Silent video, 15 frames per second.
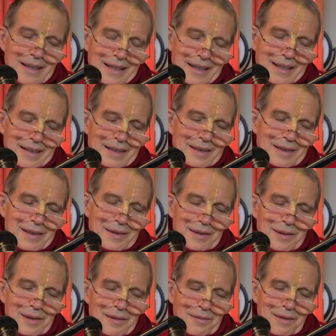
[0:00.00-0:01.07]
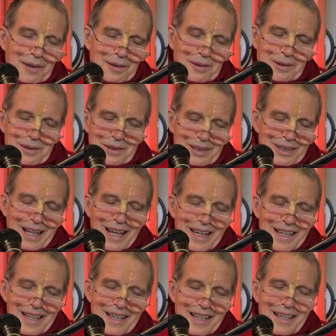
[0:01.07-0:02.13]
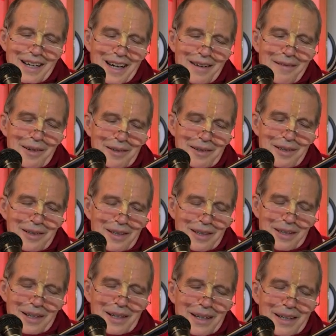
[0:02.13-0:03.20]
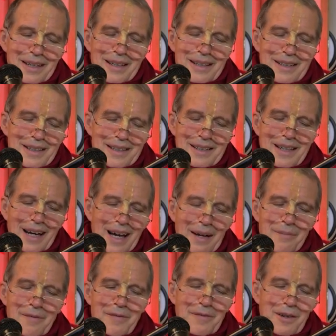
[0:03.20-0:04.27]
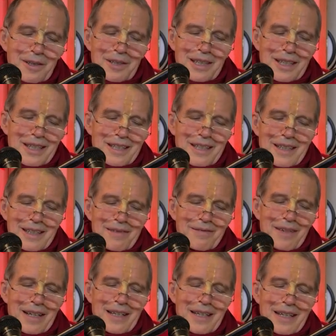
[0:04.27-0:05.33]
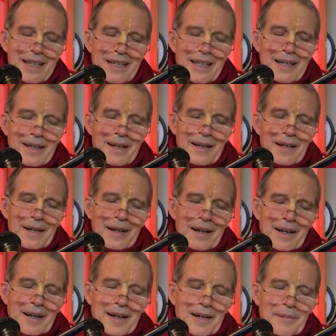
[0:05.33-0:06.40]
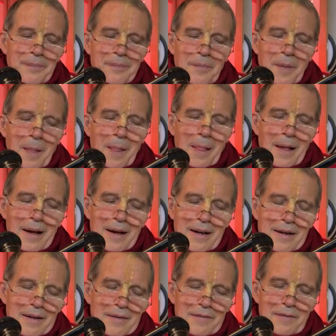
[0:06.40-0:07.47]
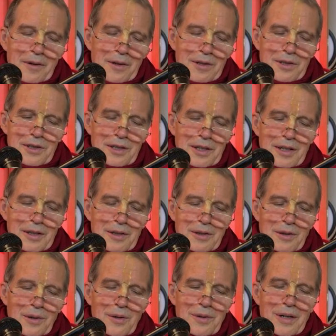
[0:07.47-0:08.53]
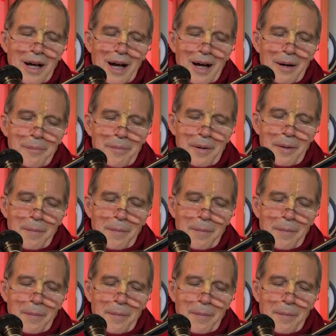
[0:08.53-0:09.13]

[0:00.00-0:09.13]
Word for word: I don't, don't want to stay here. I want to uh, describe what he did when he uh, uh, was uh, grown up.